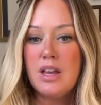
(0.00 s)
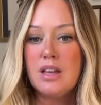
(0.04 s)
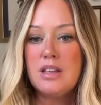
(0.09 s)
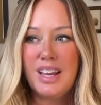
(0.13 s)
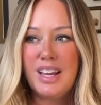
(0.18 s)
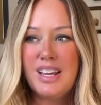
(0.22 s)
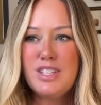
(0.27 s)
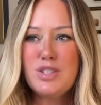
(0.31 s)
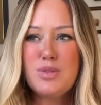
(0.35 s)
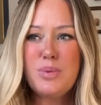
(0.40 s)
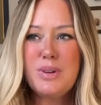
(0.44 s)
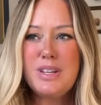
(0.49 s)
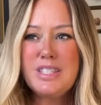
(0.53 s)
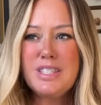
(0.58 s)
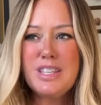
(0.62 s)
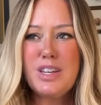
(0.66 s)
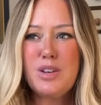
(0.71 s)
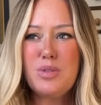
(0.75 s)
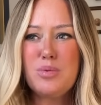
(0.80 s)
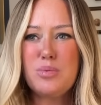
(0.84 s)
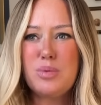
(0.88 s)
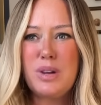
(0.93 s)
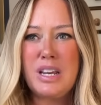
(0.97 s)
His
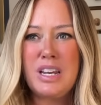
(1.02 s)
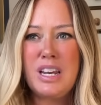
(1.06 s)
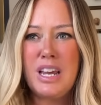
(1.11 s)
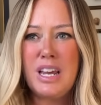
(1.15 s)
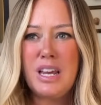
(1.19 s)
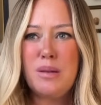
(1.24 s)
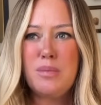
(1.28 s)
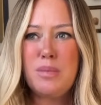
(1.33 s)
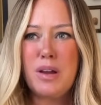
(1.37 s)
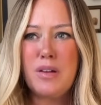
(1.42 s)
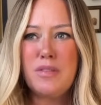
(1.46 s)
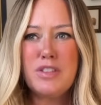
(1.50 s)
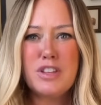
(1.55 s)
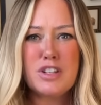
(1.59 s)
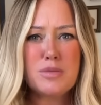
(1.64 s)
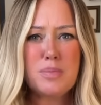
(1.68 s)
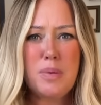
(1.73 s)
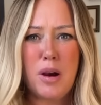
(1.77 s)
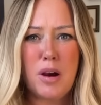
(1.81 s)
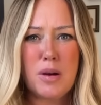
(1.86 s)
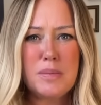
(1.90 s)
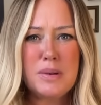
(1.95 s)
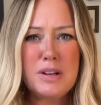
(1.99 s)
recent rename of the
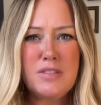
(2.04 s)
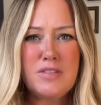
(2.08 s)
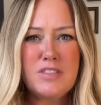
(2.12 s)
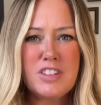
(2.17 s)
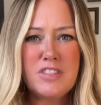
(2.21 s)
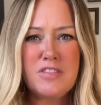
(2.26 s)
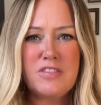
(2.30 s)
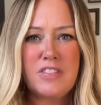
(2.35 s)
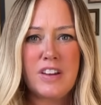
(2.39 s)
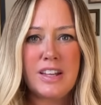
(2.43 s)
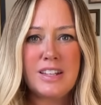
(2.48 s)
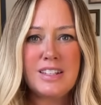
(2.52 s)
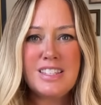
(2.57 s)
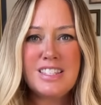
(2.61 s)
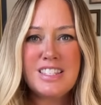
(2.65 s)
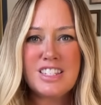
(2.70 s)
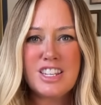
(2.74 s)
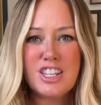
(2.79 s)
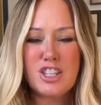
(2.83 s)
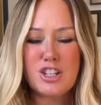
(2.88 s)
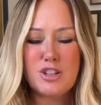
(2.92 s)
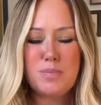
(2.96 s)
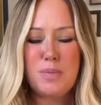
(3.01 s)
Department of Defense
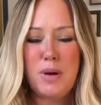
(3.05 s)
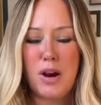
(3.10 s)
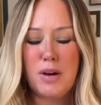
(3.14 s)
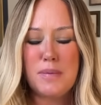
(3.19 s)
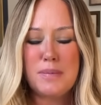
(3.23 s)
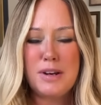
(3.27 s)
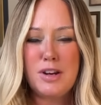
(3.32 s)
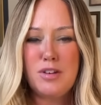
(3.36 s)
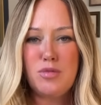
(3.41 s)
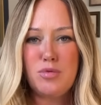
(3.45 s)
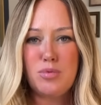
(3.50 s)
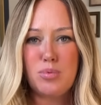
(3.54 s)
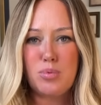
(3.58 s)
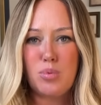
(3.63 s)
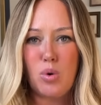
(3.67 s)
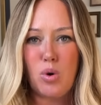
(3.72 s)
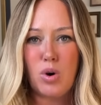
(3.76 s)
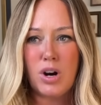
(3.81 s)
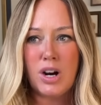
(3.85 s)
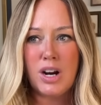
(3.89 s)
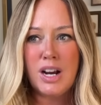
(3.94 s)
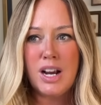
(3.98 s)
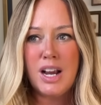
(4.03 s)
to the Department of
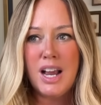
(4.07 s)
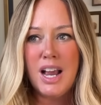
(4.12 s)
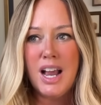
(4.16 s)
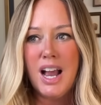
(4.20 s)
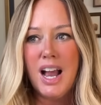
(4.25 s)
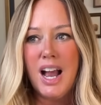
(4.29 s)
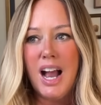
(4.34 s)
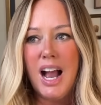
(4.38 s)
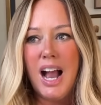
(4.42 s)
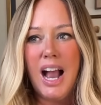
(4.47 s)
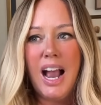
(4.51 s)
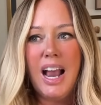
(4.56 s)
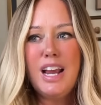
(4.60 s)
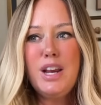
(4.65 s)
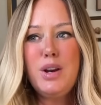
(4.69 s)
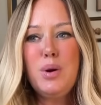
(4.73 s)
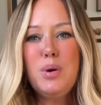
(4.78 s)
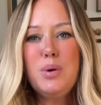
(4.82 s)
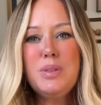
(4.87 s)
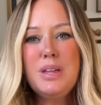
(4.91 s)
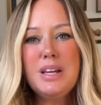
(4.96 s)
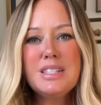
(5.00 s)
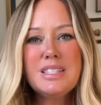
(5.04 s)
War, I
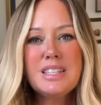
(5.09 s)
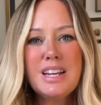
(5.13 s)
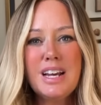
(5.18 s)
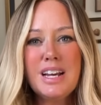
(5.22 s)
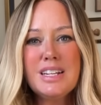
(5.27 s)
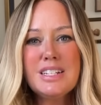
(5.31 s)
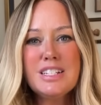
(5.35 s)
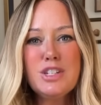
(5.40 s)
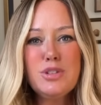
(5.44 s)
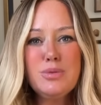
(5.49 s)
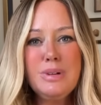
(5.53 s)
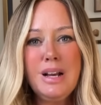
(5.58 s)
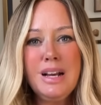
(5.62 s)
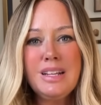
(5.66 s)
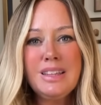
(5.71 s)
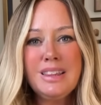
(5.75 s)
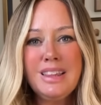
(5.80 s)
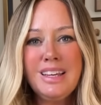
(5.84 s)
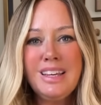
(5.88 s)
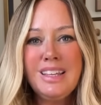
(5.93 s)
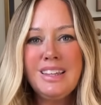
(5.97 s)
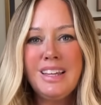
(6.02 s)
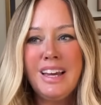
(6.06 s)
know that's not
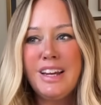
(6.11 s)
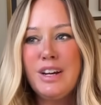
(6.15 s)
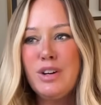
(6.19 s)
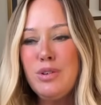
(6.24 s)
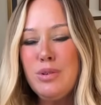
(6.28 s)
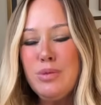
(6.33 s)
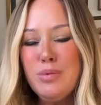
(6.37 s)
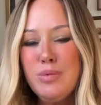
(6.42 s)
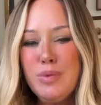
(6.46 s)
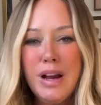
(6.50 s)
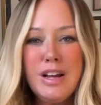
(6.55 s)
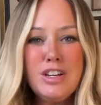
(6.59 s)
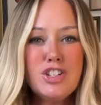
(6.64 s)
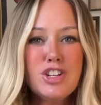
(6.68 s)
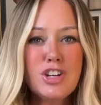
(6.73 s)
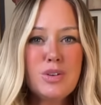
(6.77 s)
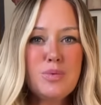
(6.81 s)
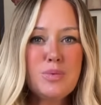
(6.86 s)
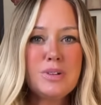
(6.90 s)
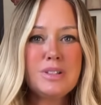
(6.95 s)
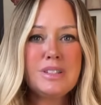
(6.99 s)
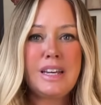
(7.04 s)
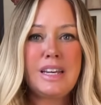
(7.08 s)
directly like
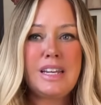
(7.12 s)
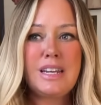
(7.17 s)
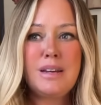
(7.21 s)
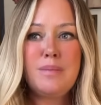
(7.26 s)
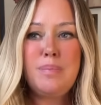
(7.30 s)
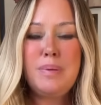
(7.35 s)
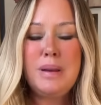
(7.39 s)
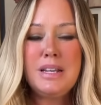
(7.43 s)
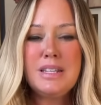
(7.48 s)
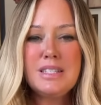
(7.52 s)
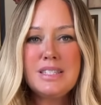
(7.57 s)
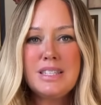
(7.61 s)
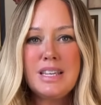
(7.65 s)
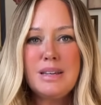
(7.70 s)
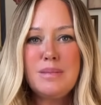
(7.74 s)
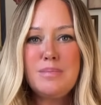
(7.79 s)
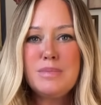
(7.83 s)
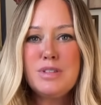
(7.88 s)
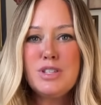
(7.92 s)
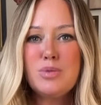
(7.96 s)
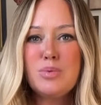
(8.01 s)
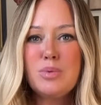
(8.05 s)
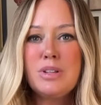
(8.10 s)
Russian related, but it
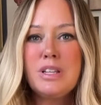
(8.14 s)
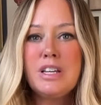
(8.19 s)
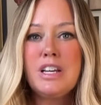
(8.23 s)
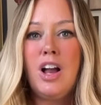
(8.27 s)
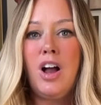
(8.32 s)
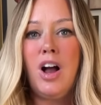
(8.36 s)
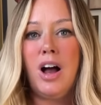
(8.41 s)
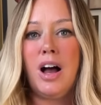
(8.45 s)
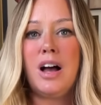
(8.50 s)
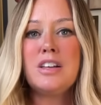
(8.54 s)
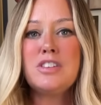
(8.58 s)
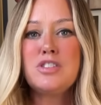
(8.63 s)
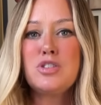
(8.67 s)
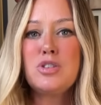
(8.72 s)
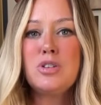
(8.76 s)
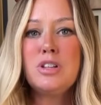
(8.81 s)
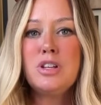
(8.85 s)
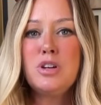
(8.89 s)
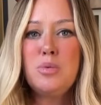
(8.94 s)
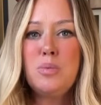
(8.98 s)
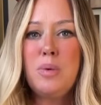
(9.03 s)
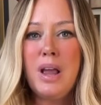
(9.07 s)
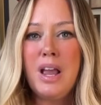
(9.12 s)
seems really
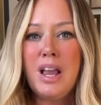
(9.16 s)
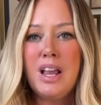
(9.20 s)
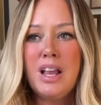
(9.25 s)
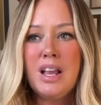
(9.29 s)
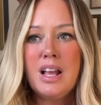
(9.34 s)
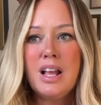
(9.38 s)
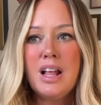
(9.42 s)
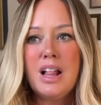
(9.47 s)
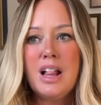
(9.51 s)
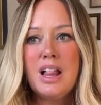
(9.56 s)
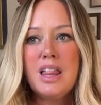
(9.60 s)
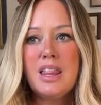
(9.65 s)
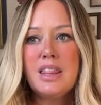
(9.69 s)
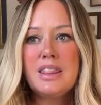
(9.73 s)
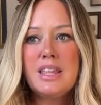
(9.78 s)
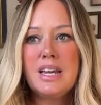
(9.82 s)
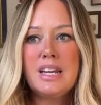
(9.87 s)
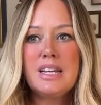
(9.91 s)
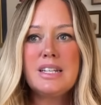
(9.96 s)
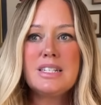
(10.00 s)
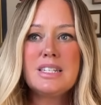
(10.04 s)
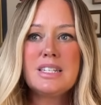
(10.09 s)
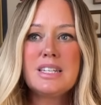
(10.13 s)
hostile in a way
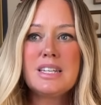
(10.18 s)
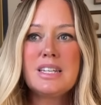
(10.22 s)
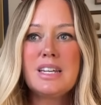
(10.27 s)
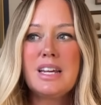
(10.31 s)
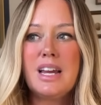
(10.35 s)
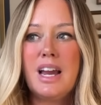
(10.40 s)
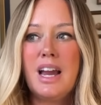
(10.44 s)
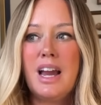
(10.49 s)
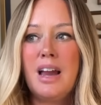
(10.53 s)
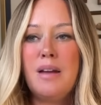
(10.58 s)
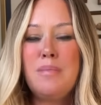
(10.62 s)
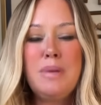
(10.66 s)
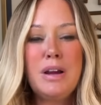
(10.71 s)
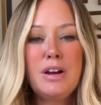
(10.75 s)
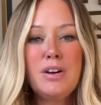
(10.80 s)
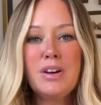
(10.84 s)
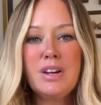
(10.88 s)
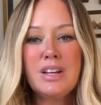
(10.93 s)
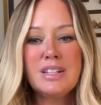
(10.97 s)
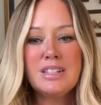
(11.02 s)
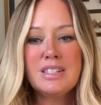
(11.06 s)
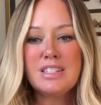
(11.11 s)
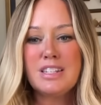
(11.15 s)
that
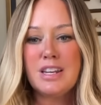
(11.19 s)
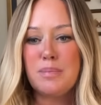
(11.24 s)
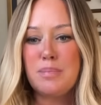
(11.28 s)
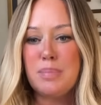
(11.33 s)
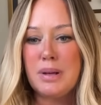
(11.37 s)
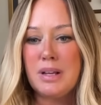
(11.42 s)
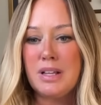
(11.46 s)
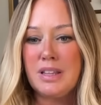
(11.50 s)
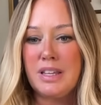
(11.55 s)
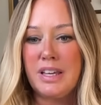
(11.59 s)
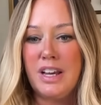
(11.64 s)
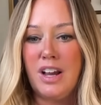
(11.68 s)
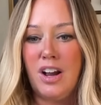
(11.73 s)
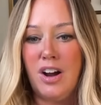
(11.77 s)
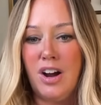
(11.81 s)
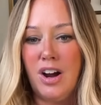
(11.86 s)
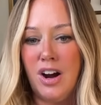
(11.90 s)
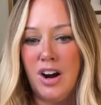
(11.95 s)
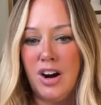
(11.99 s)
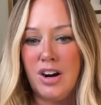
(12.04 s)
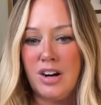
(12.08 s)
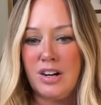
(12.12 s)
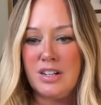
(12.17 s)
Americans typically
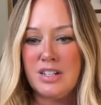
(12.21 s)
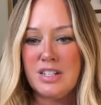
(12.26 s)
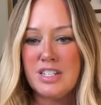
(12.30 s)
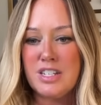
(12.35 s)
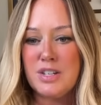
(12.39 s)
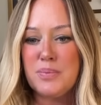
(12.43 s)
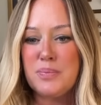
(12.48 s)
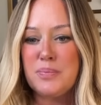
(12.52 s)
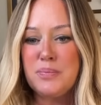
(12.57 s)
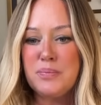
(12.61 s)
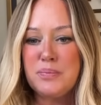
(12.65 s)
aren't.